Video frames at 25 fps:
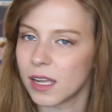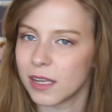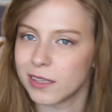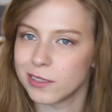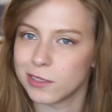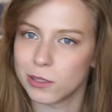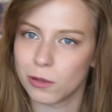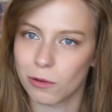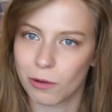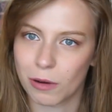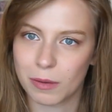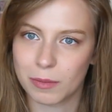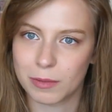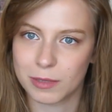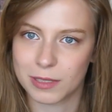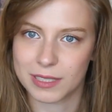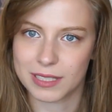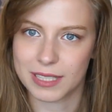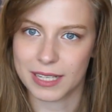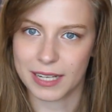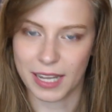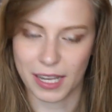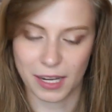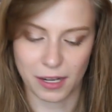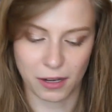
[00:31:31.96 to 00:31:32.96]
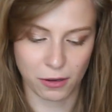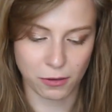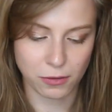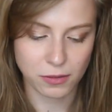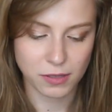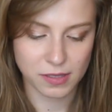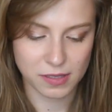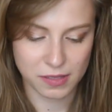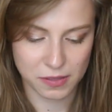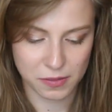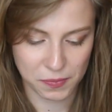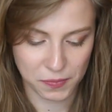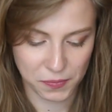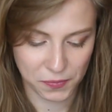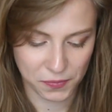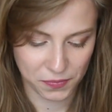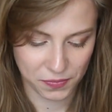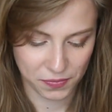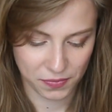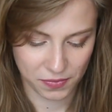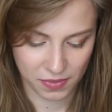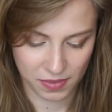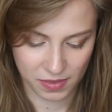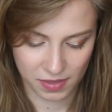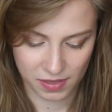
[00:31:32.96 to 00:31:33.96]
adorable sticky notes.
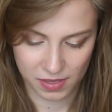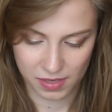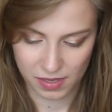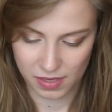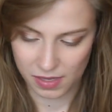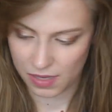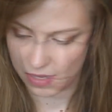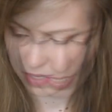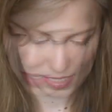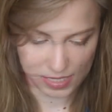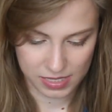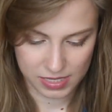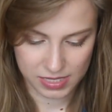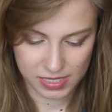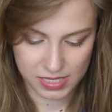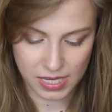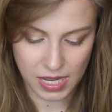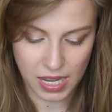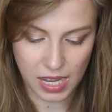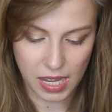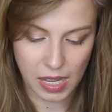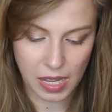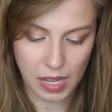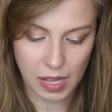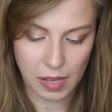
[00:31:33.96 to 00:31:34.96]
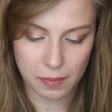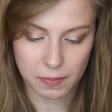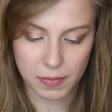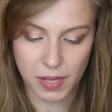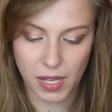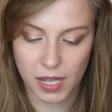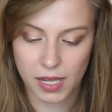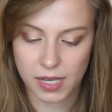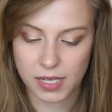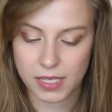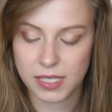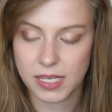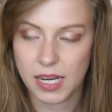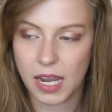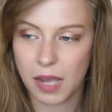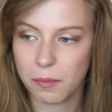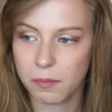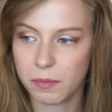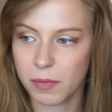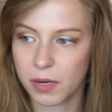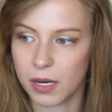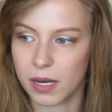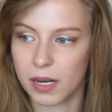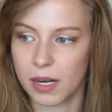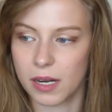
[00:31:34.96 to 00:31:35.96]
Some
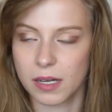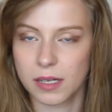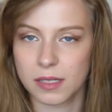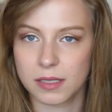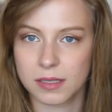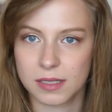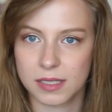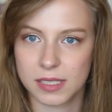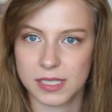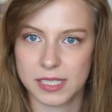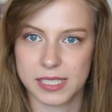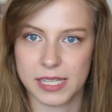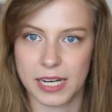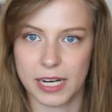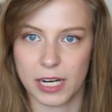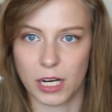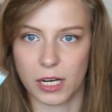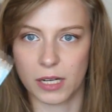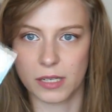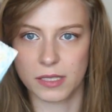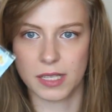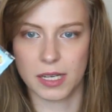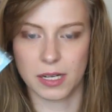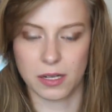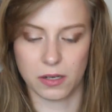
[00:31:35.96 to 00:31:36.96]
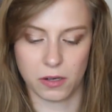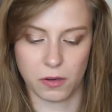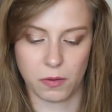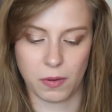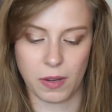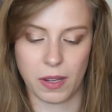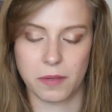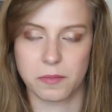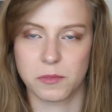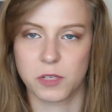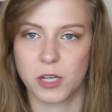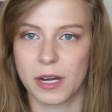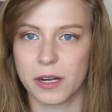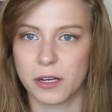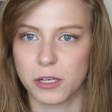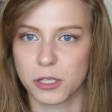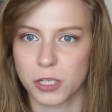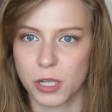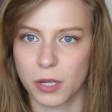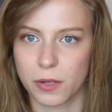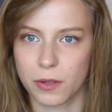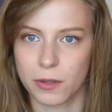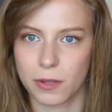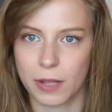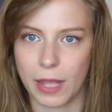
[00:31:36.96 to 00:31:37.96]
number stickers. I don't know why I'm trying to
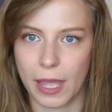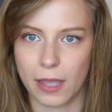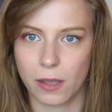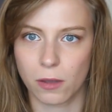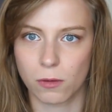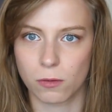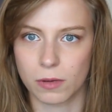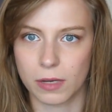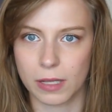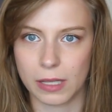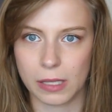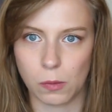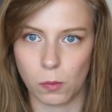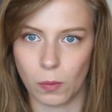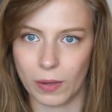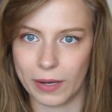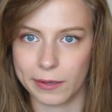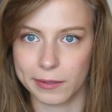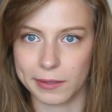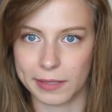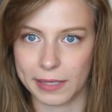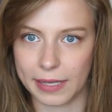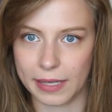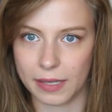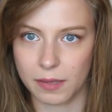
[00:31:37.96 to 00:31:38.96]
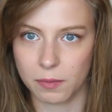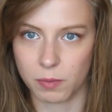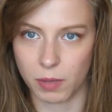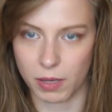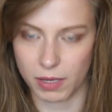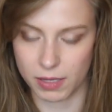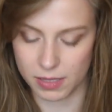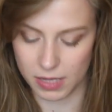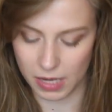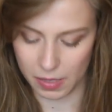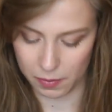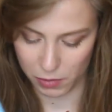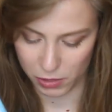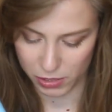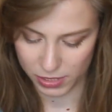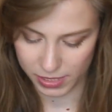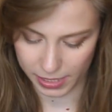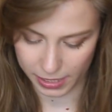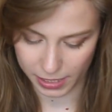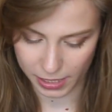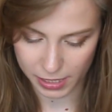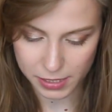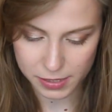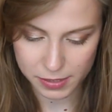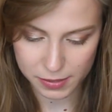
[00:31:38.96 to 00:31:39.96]
show you like really weirdly, but number
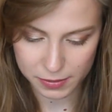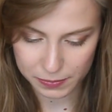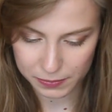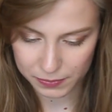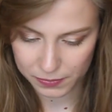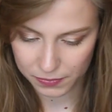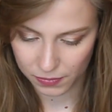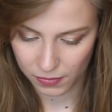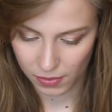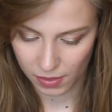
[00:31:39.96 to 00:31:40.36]
stickers.